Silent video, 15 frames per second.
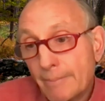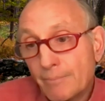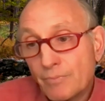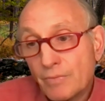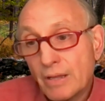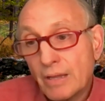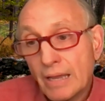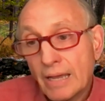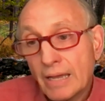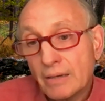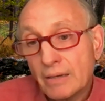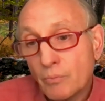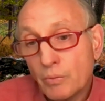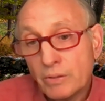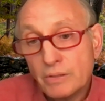
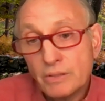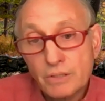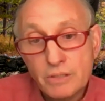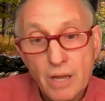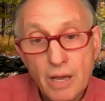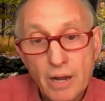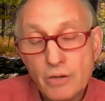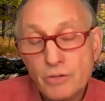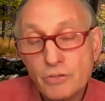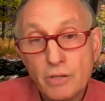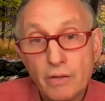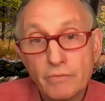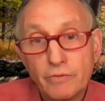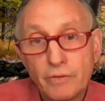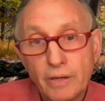and we just got
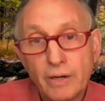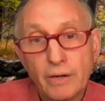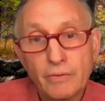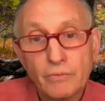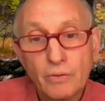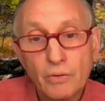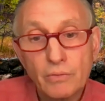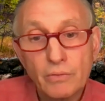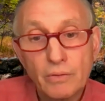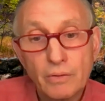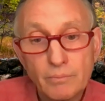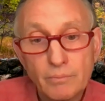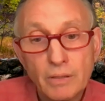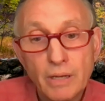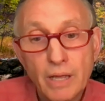ourselves there. So
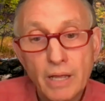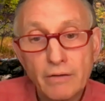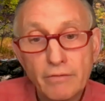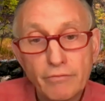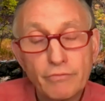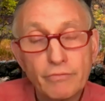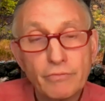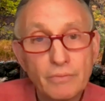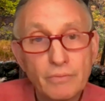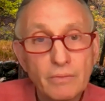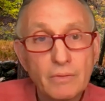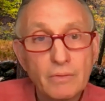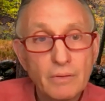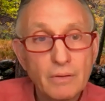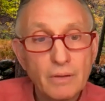a lot of
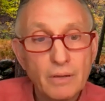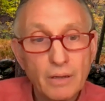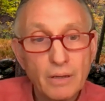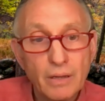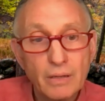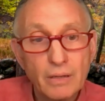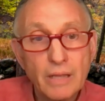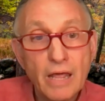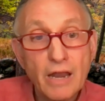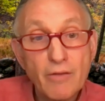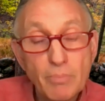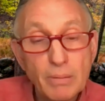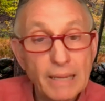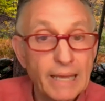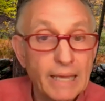uh, a lot of
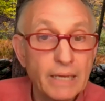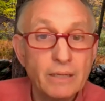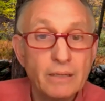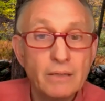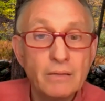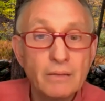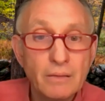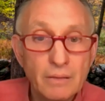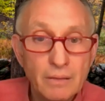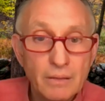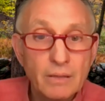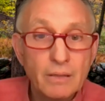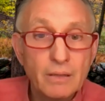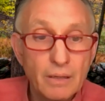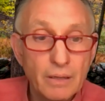planning
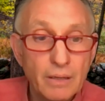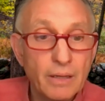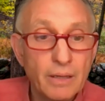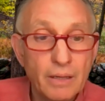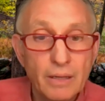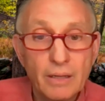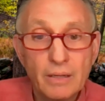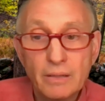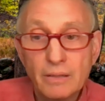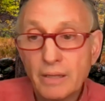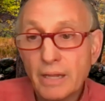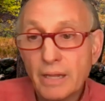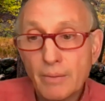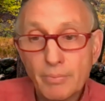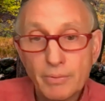uh, and
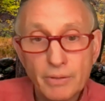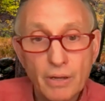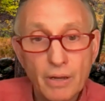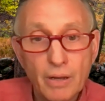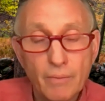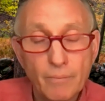get up and go.